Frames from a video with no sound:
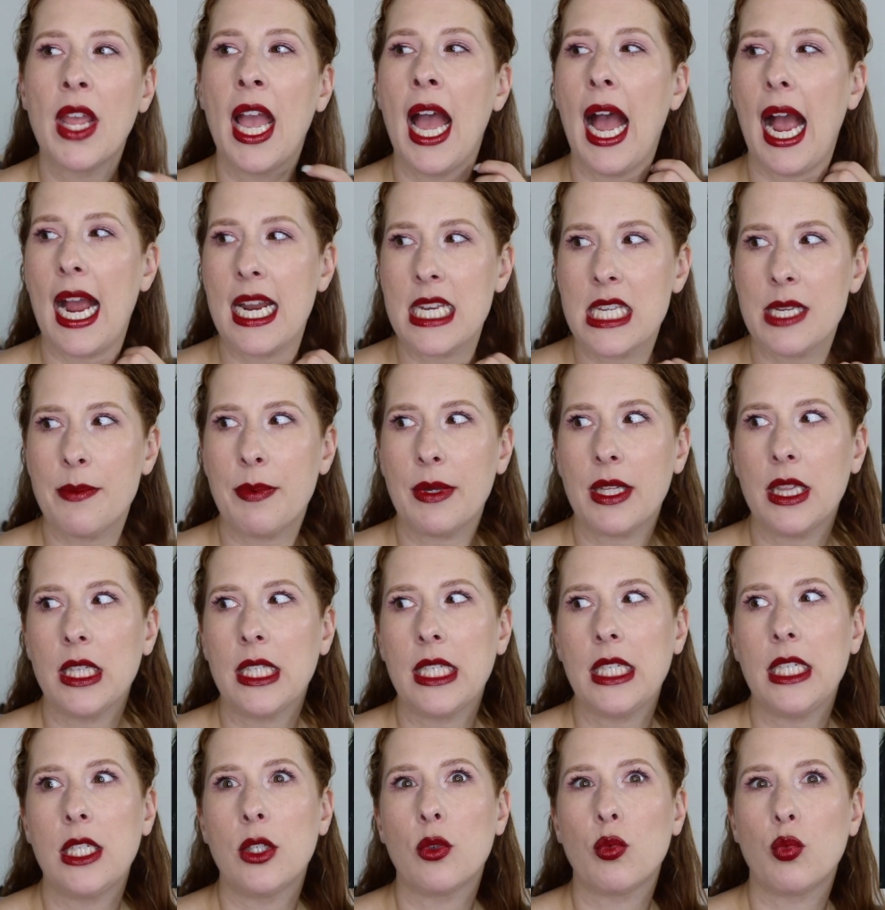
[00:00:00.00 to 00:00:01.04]
I
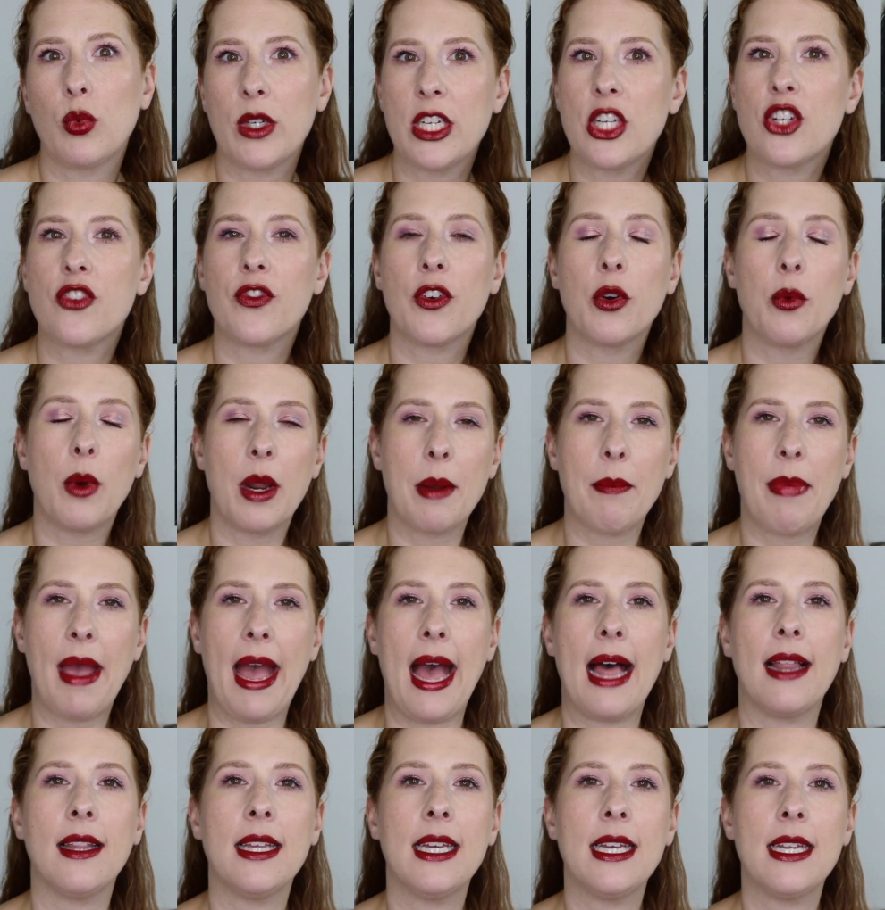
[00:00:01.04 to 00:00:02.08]
typically reach for one
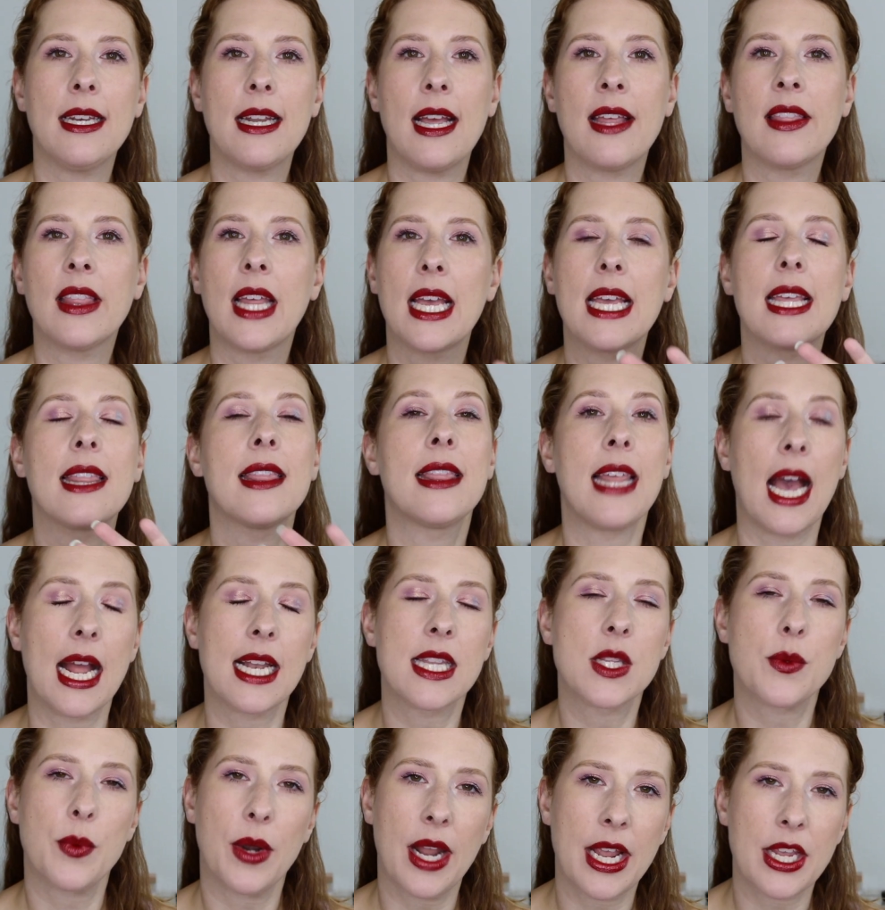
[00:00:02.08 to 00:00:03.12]
palette and like
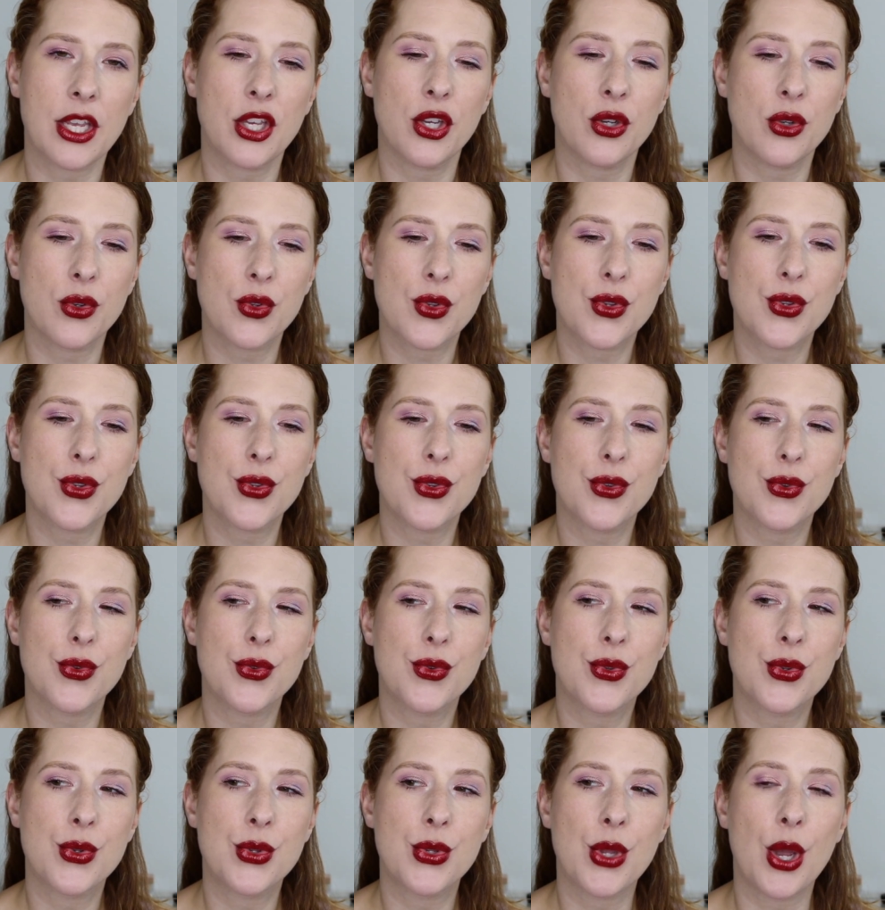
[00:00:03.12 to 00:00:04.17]
that's what I use.
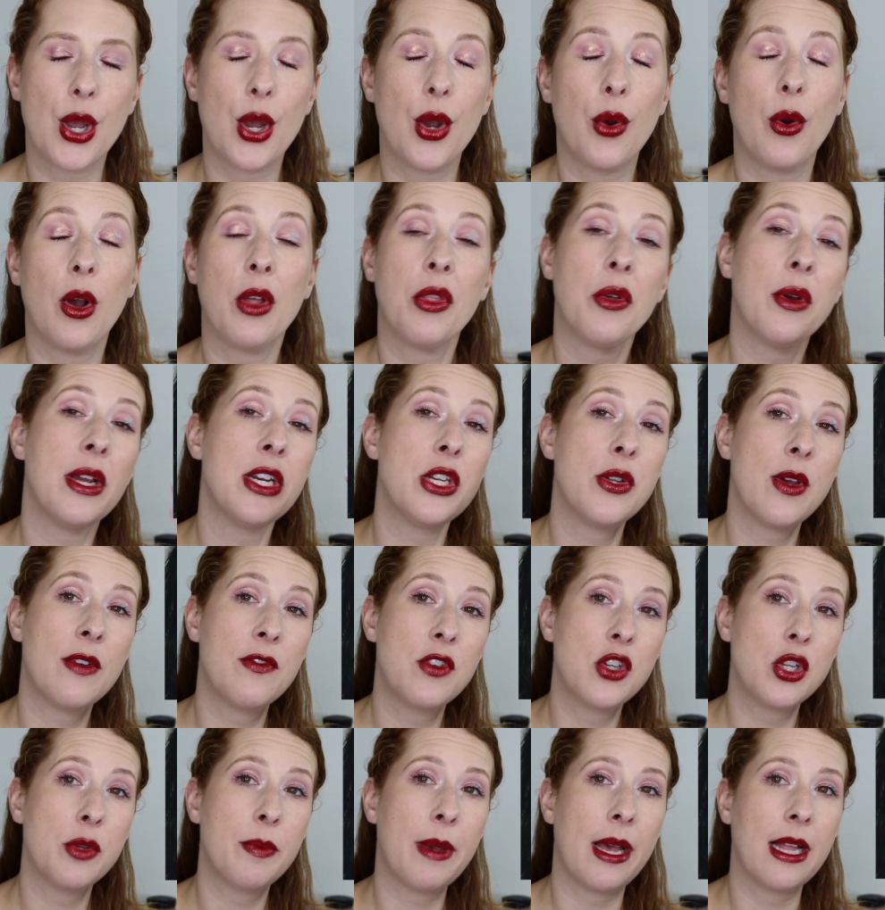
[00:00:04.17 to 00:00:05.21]
So although I do have
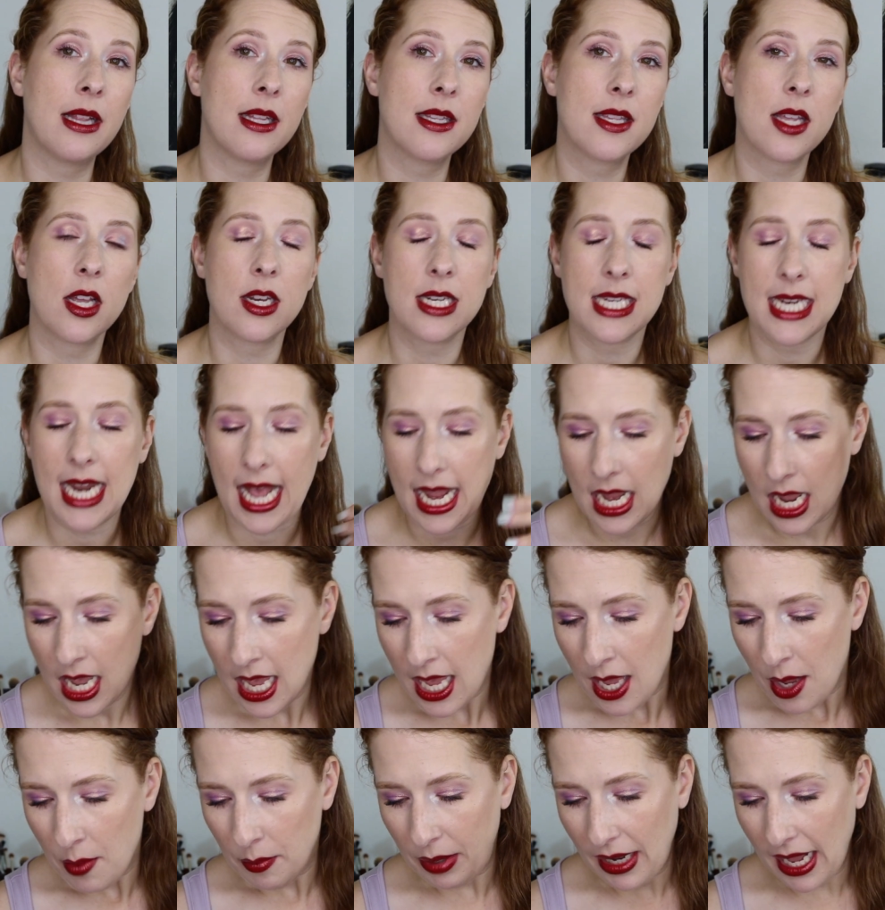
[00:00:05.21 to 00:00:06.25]
two palettes on today,
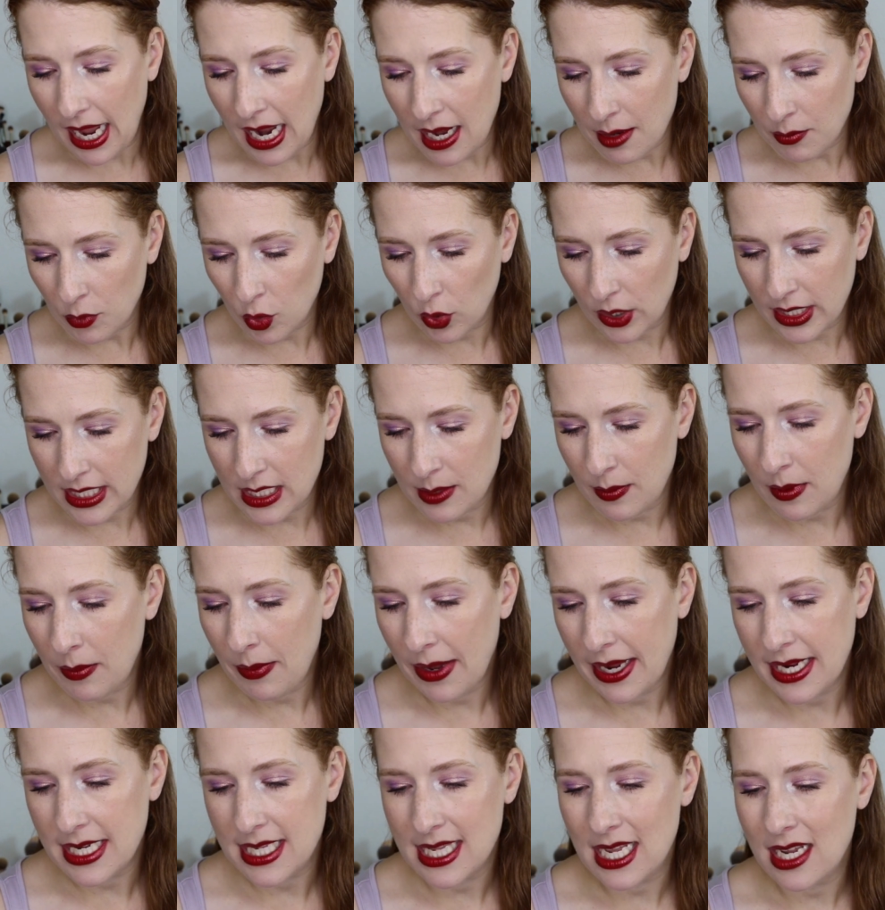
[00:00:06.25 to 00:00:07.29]
but I am going to be
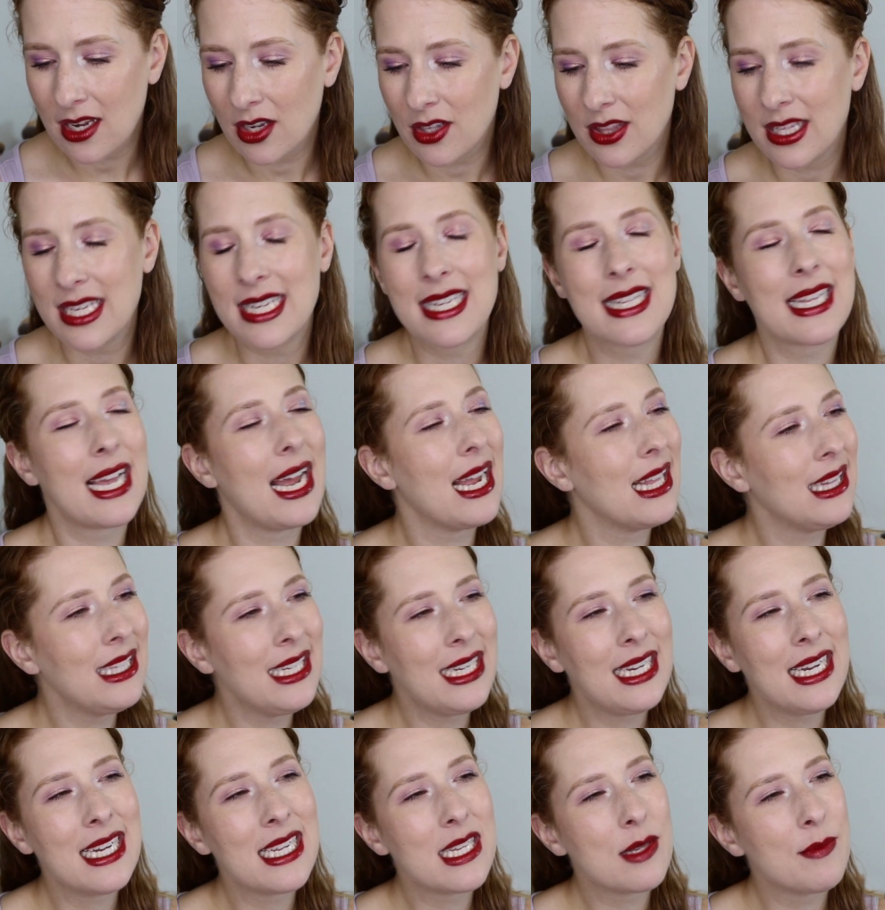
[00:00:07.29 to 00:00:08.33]
passing on this Kylie
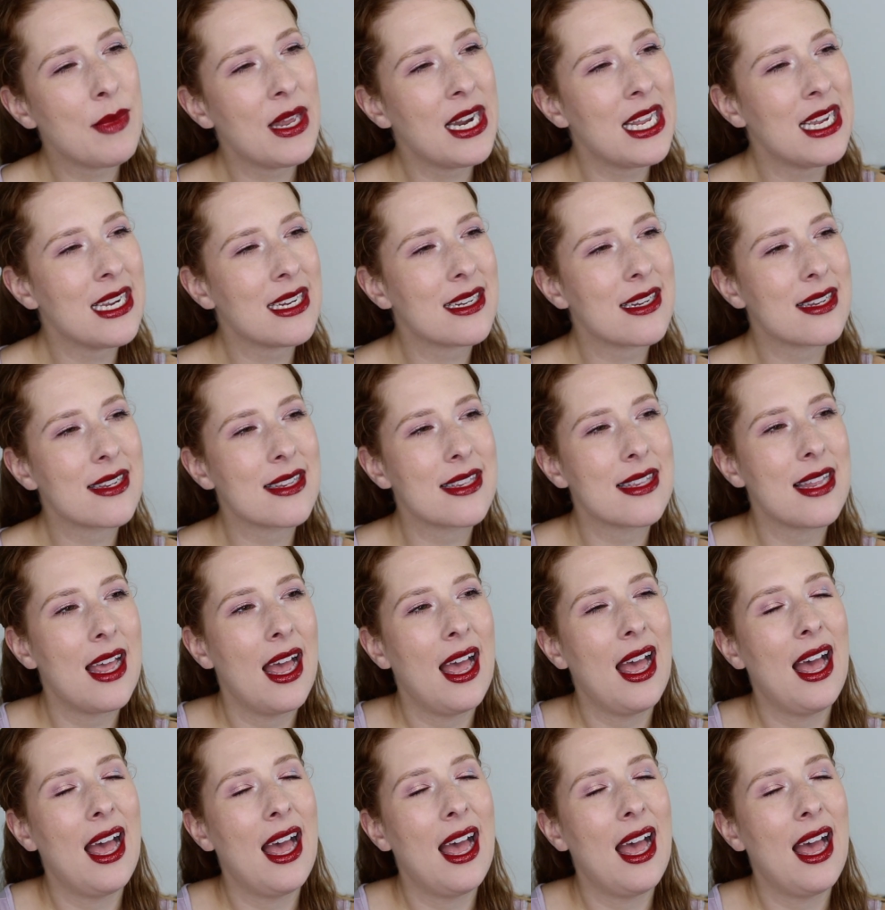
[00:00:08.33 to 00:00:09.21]
Cosmetics.